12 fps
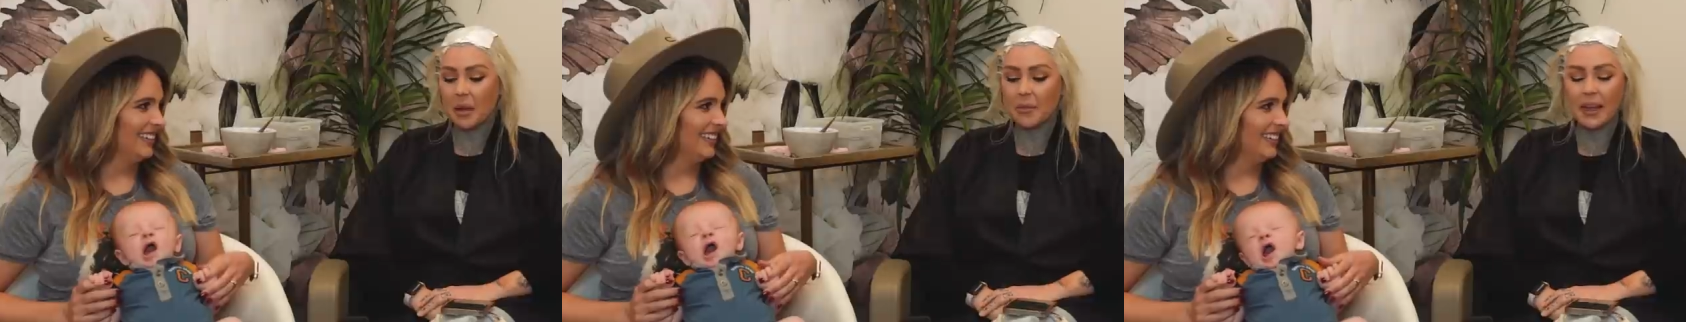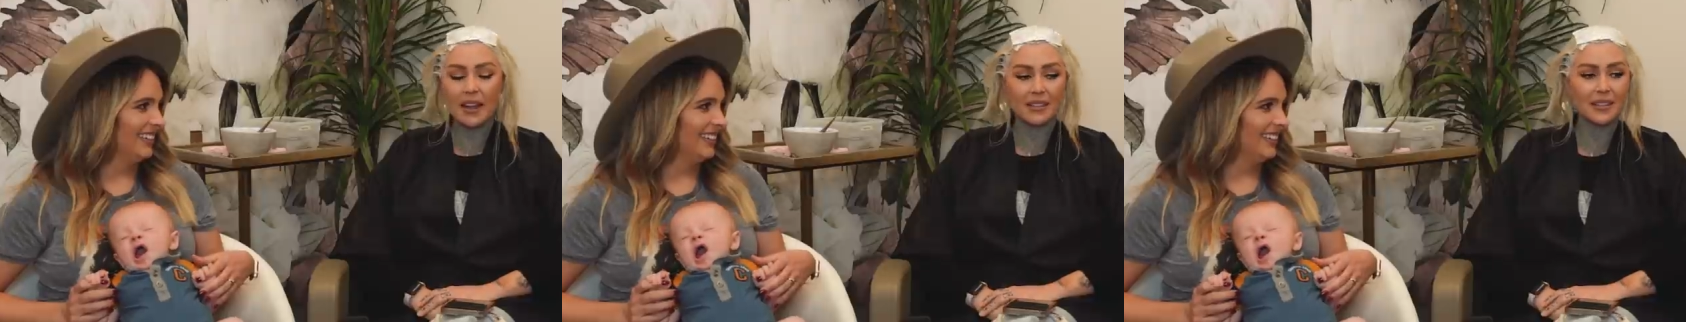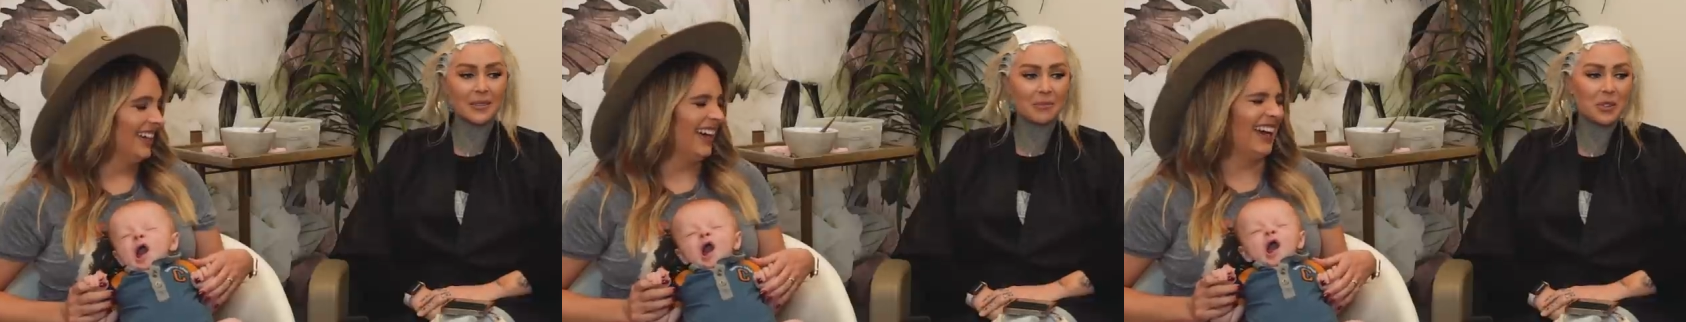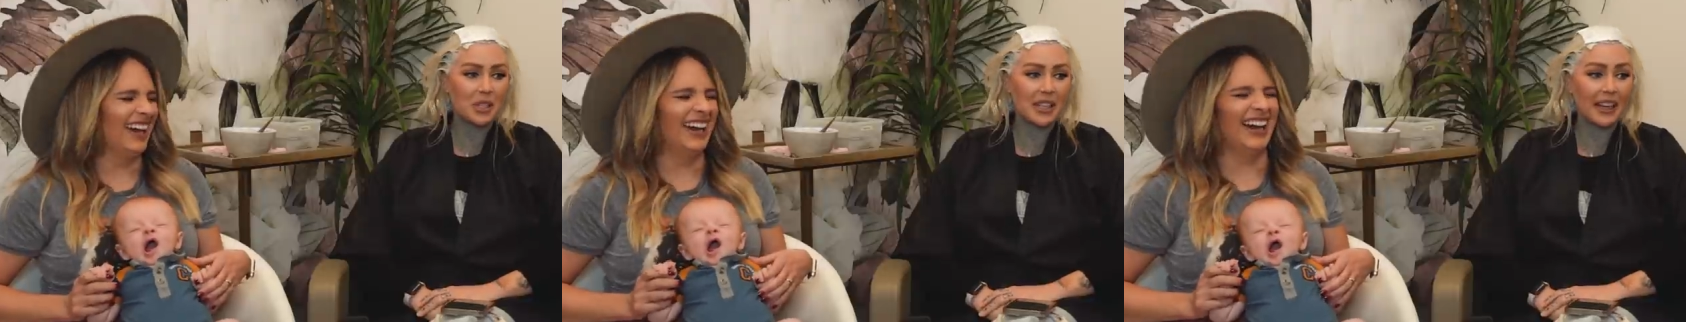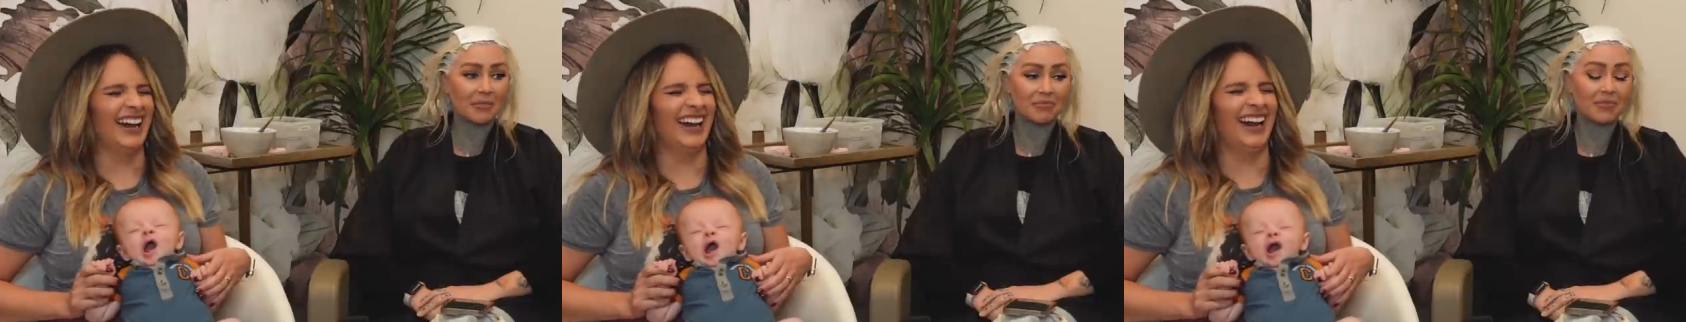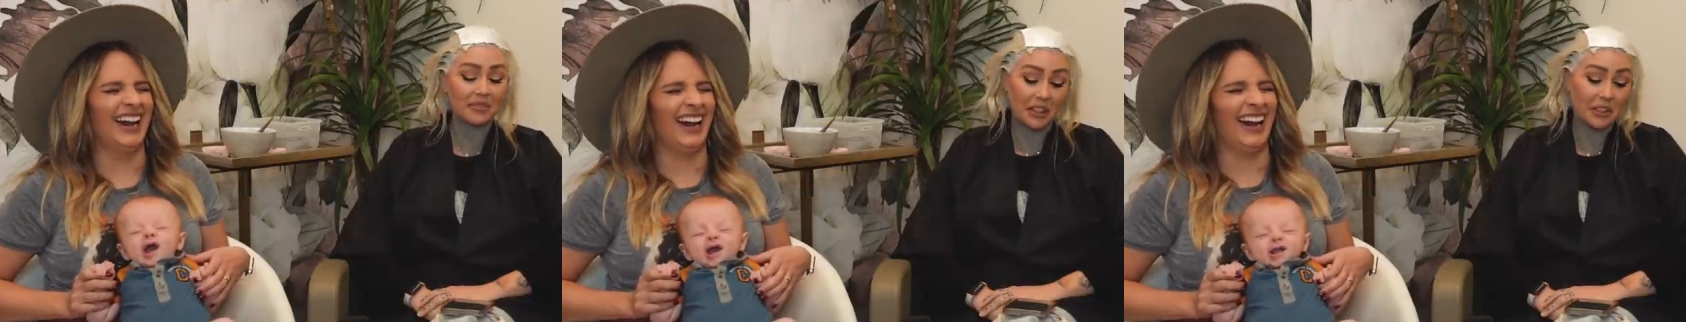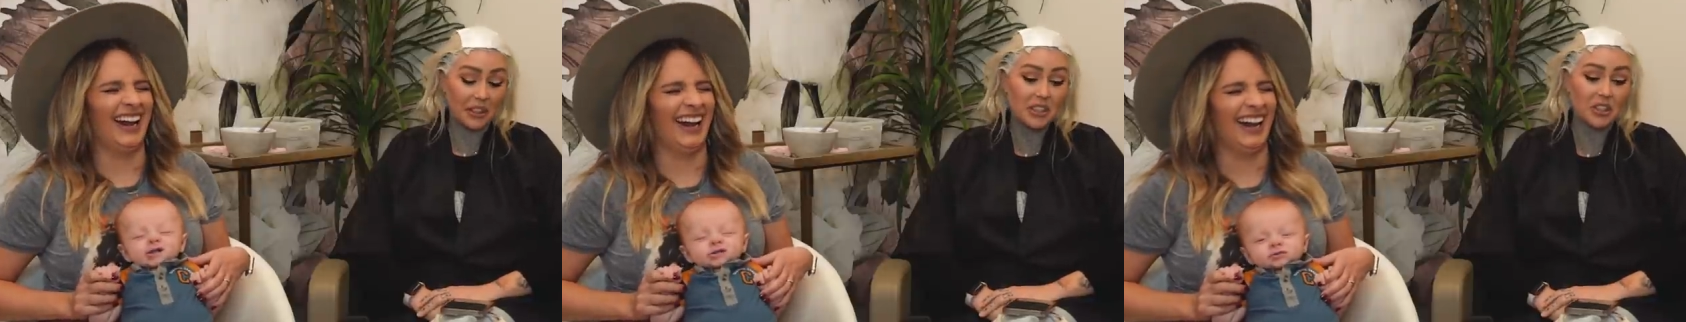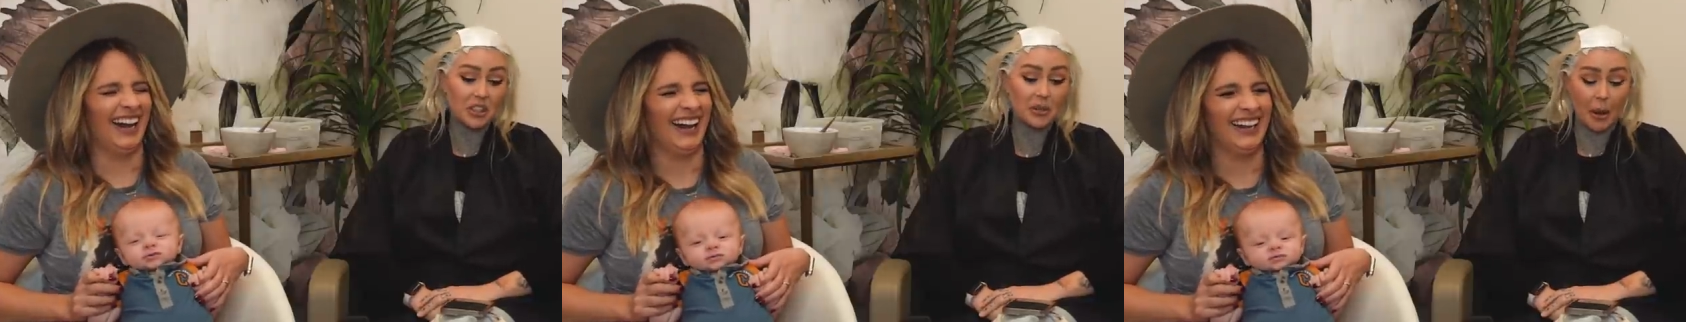Speaker 1: my pants. She's like, literally just
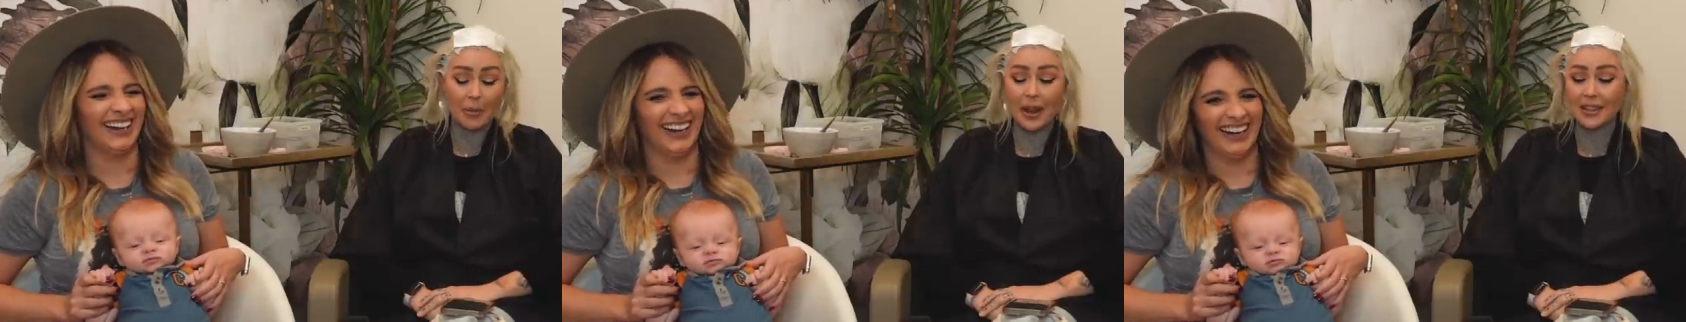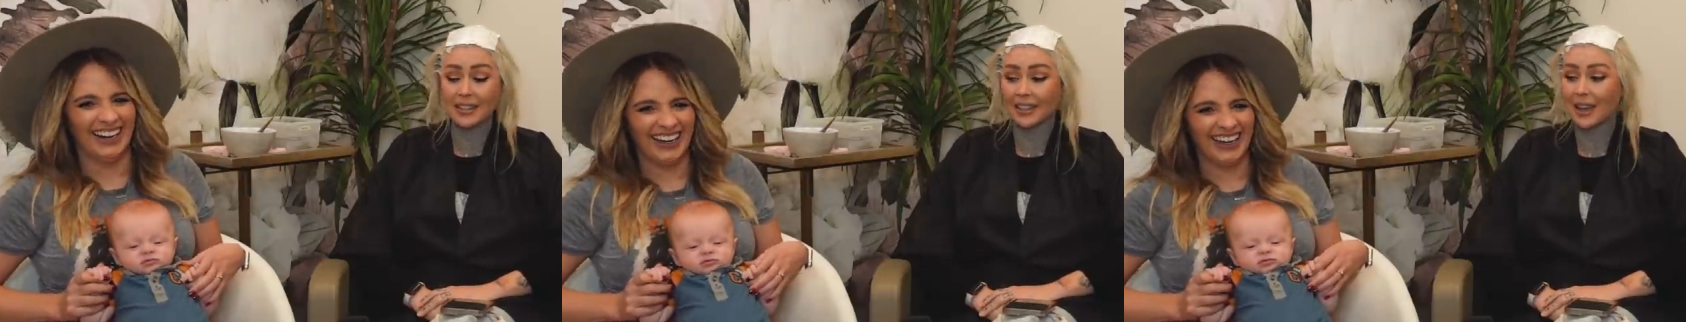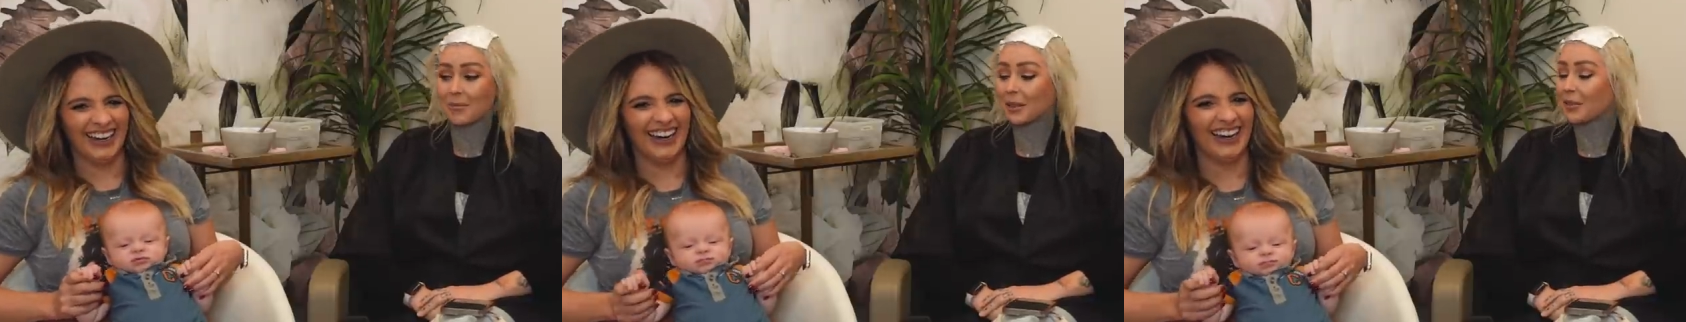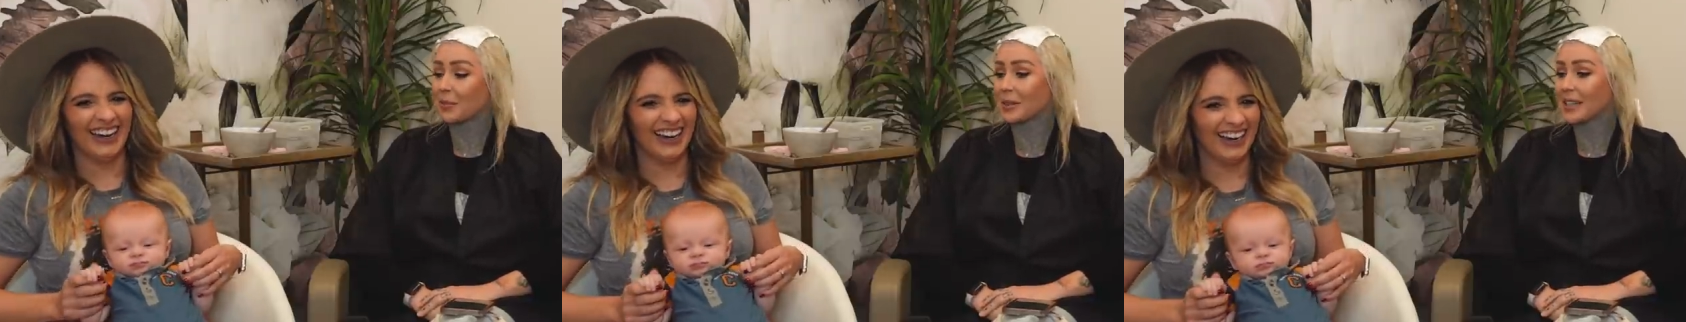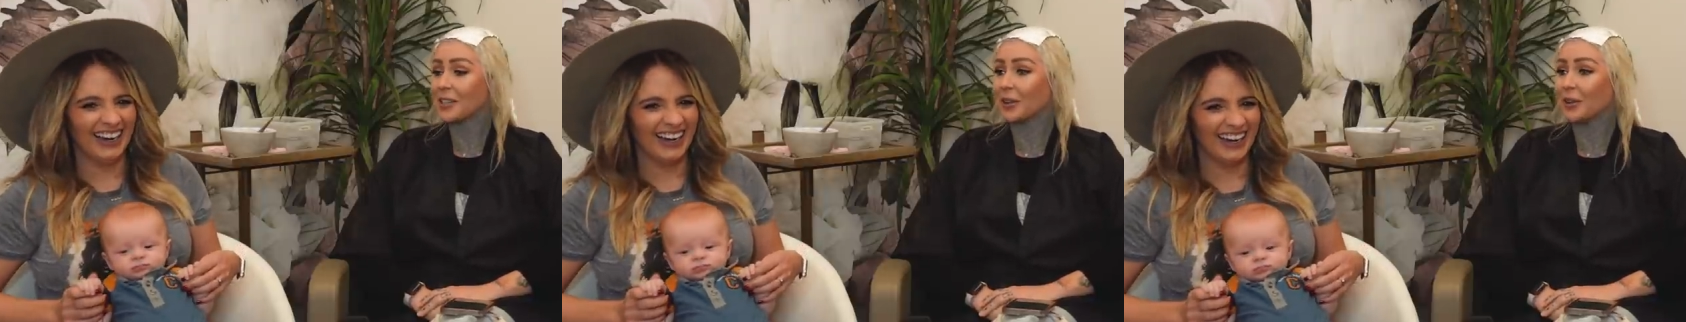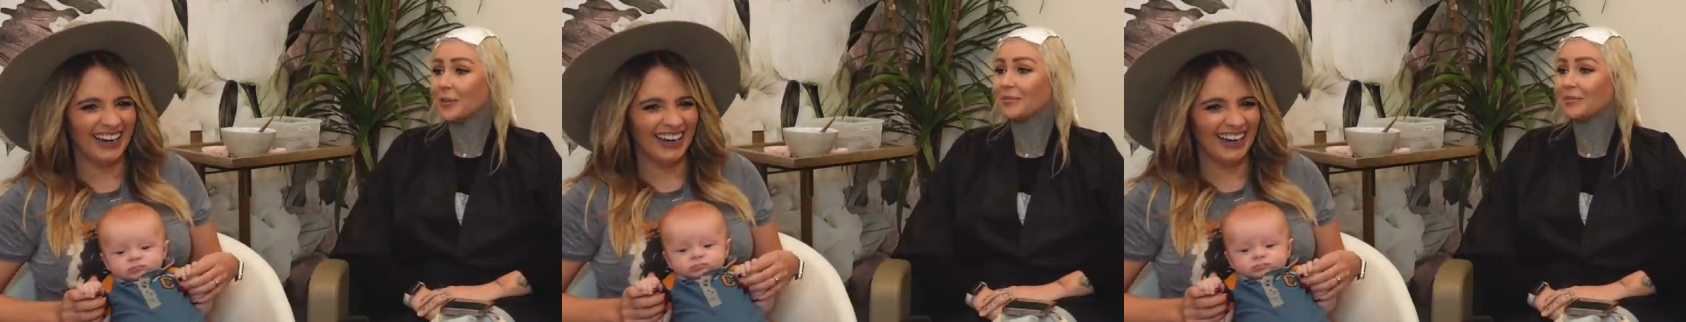shit my pants. I can't believe I'm single.